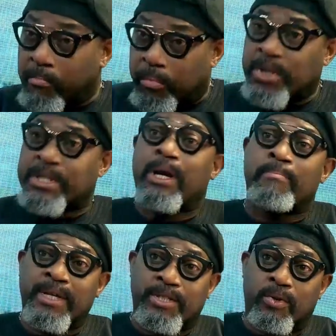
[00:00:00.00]
Political
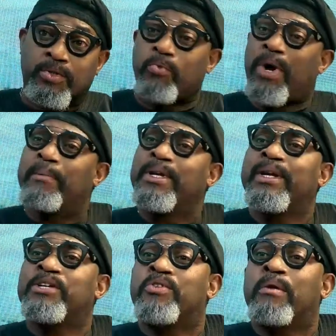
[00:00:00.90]
brands also. How about the
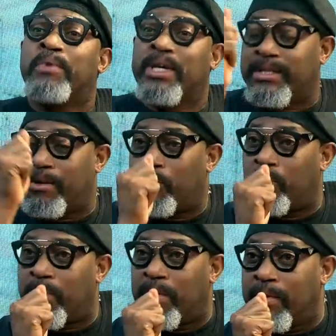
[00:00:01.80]
Nigerian brand as a
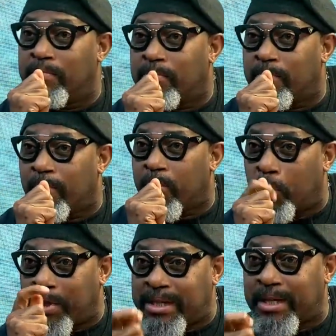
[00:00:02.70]
whole?
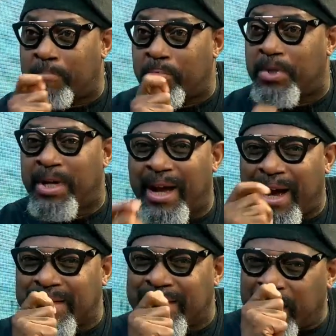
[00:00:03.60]
What has happened?
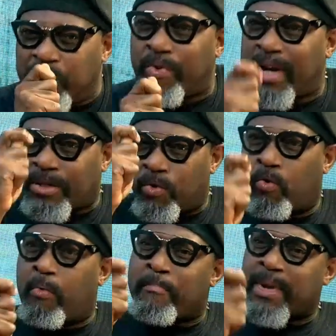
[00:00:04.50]
Has Nigeria as a
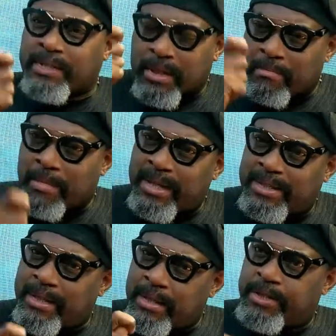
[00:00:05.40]
whole met the demands,
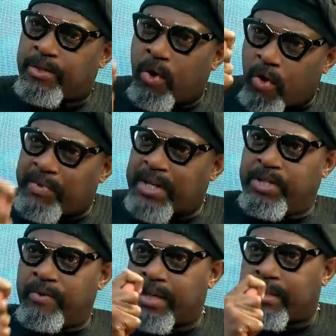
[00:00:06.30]
the needs of
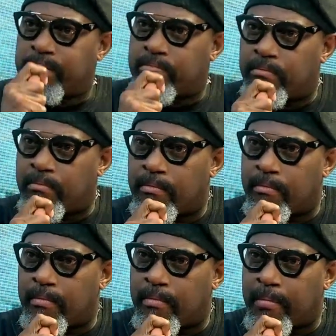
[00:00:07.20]
Nigerians?
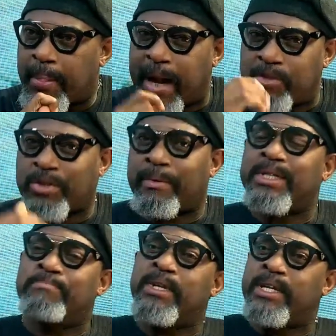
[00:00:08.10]
I talked about
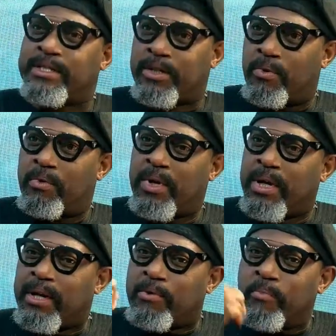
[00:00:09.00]
this many years ago.
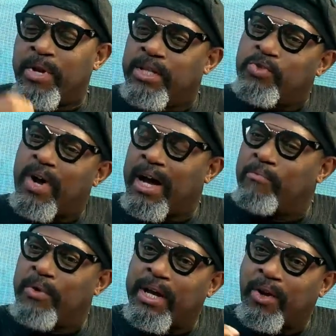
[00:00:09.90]
We need to have
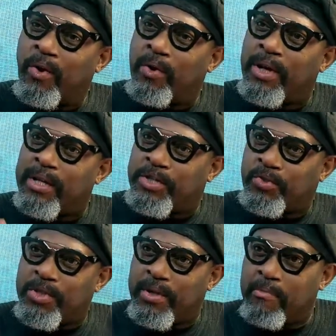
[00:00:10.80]
what I call. We're the,
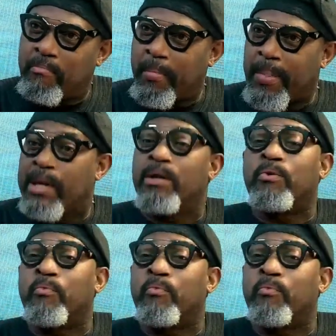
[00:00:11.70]
giant of Africa.